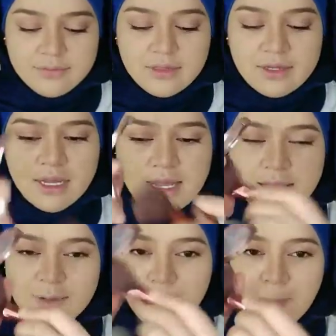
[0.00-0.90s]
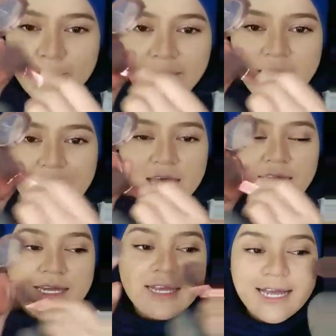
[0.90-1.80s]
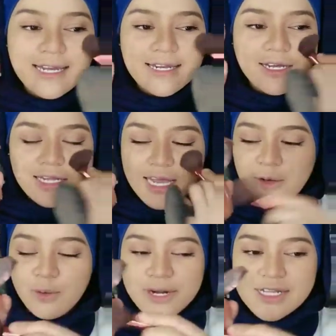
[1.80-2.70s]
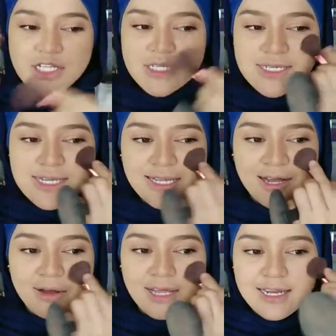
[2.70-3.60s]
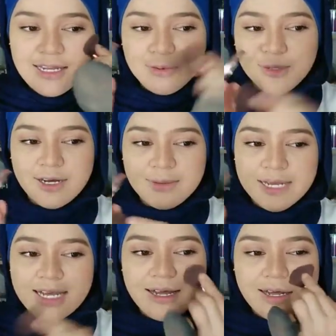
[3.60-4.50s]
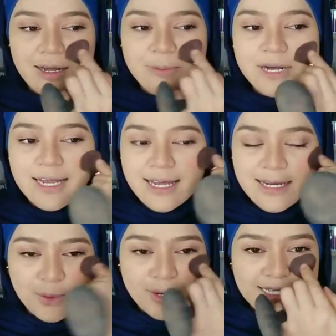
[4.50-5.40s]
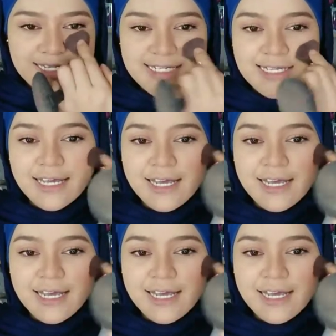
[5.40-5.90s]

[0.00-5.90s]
Okay, dia colour dia yang ni orangey sikit tau. Love pula makeup apa colour-colour orangey.